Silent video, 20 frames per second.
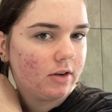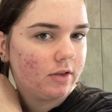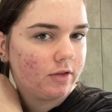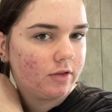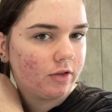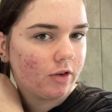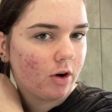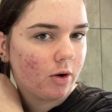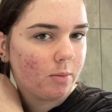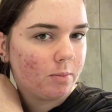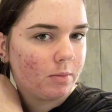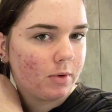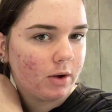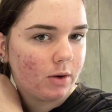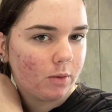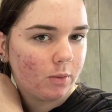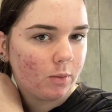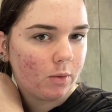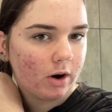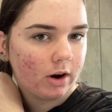from
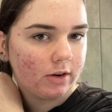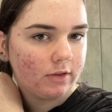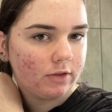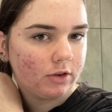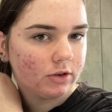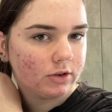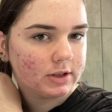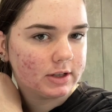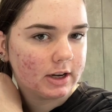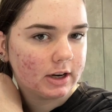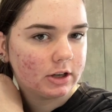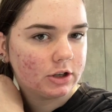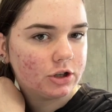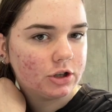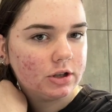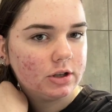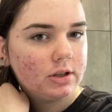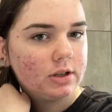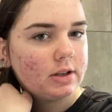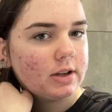one of your
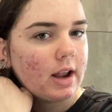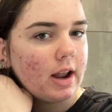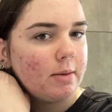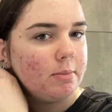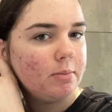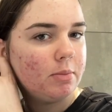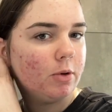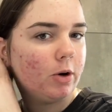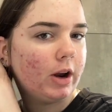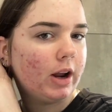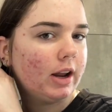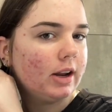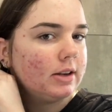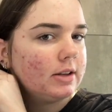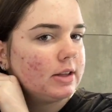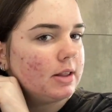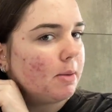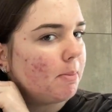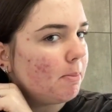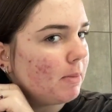sections and bring it
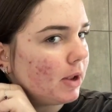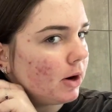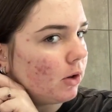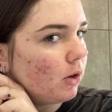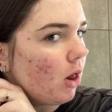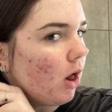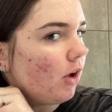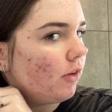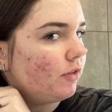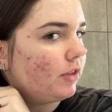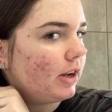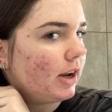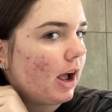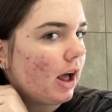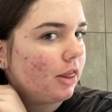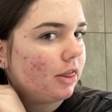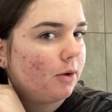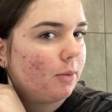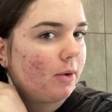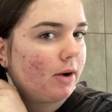to the middle of the
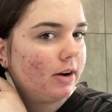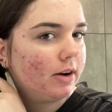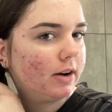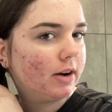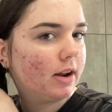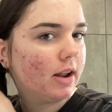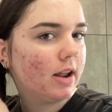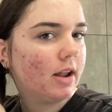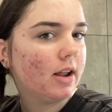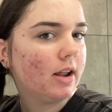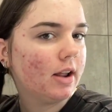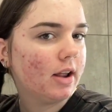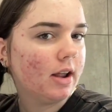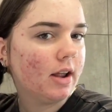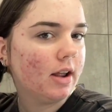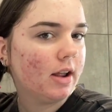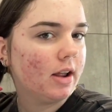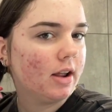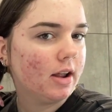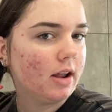other one.
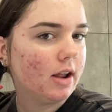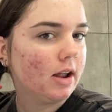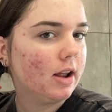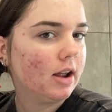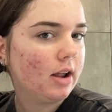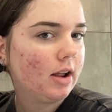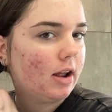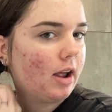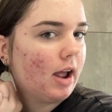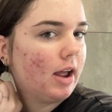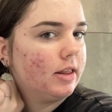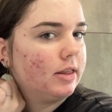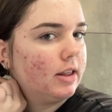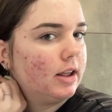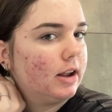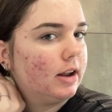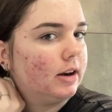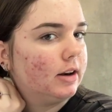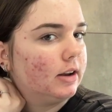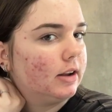And
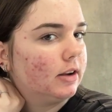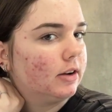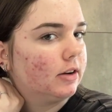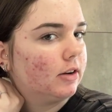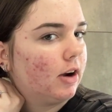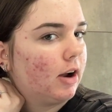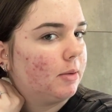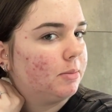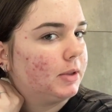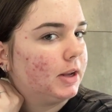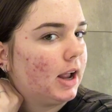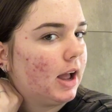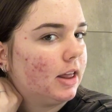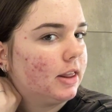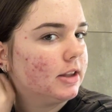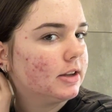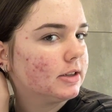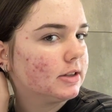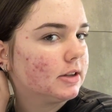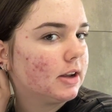then grab the
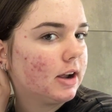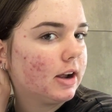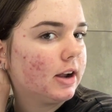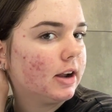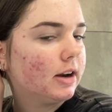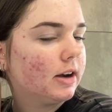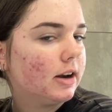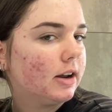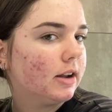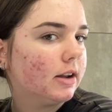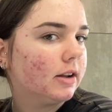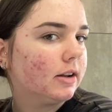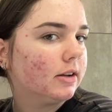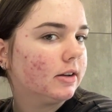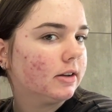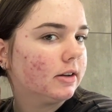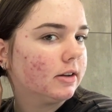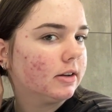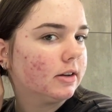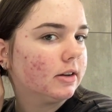other side,
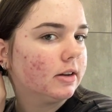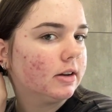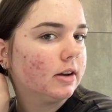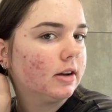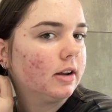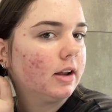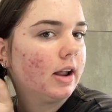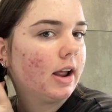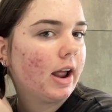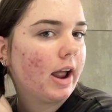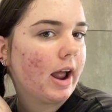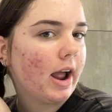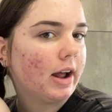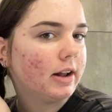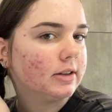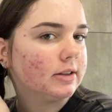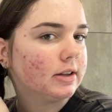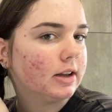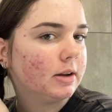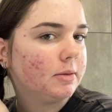
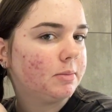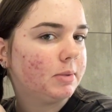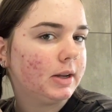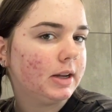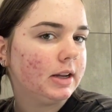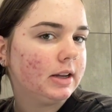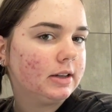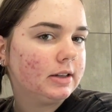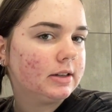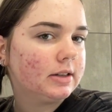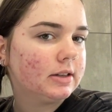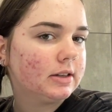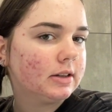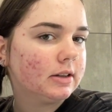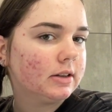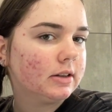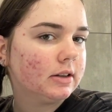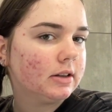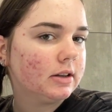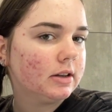outside piece,
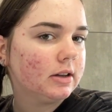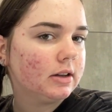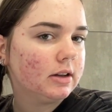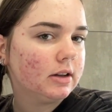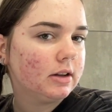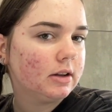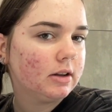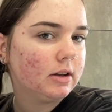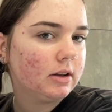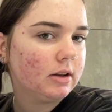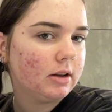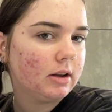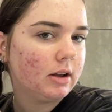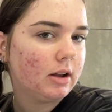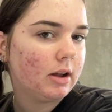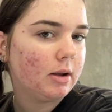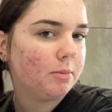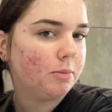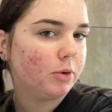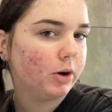
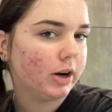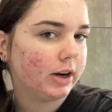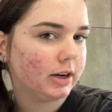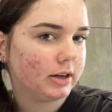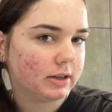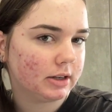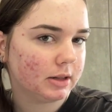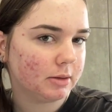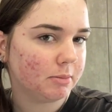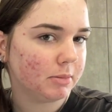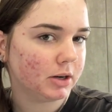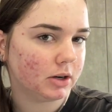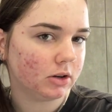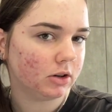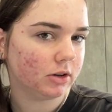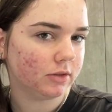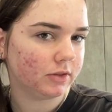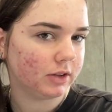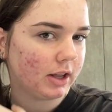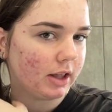and bring it to the middle
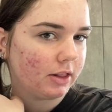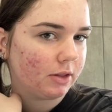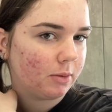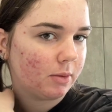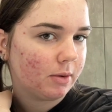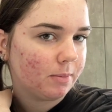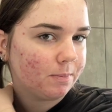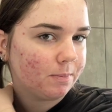of the other one.